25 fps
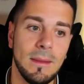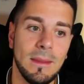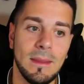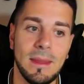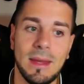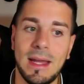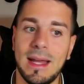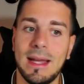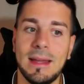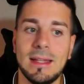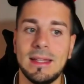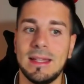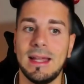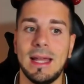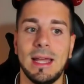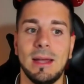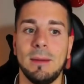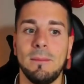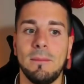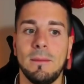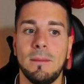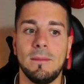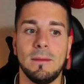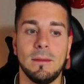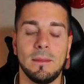let's say,
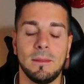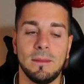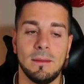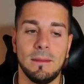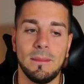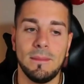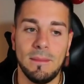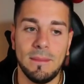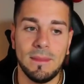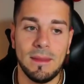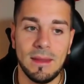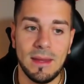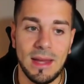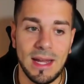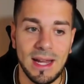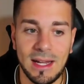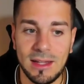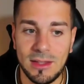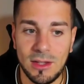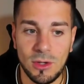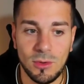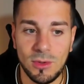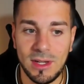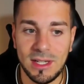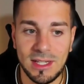
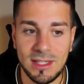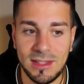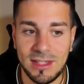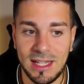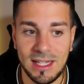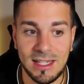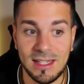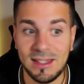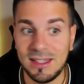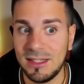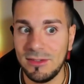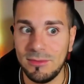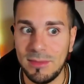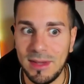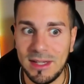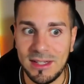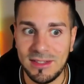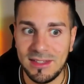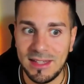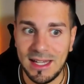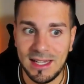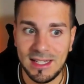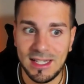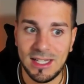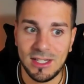has already taken a space
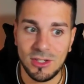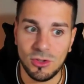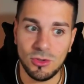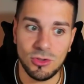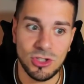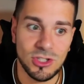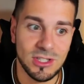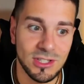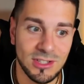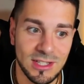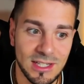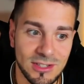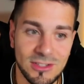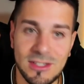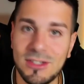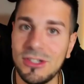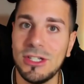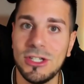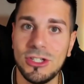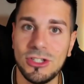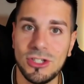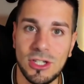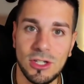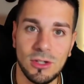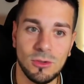that he usually doesn't
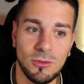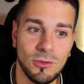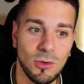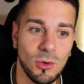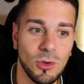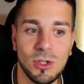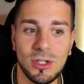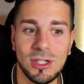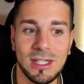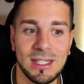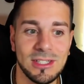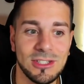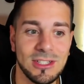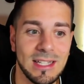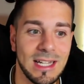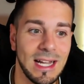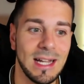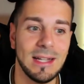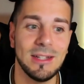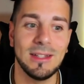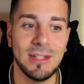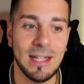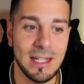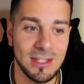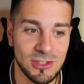deserve, or at least
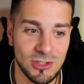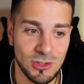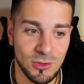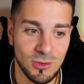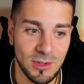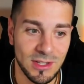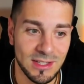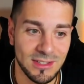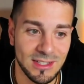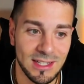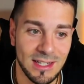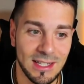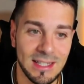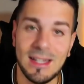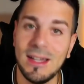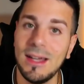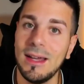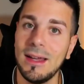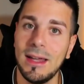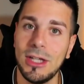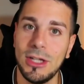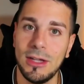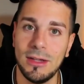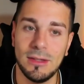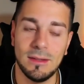can't take so easily.
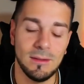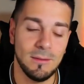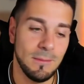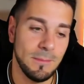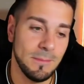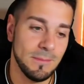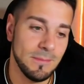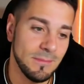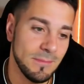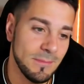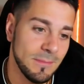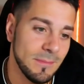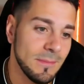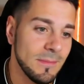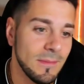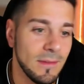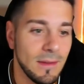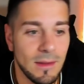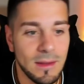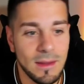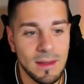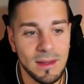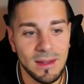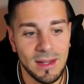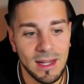
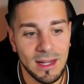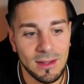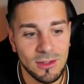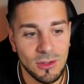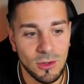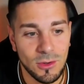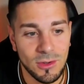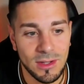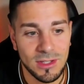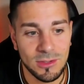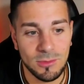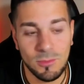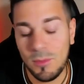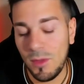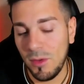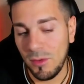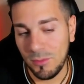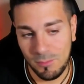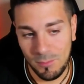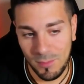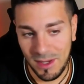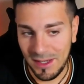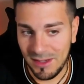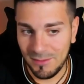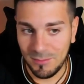And so this move
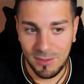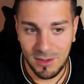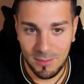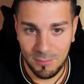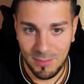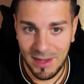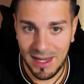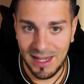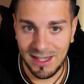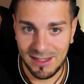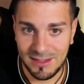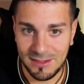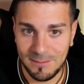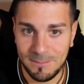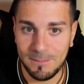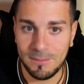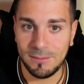must be made.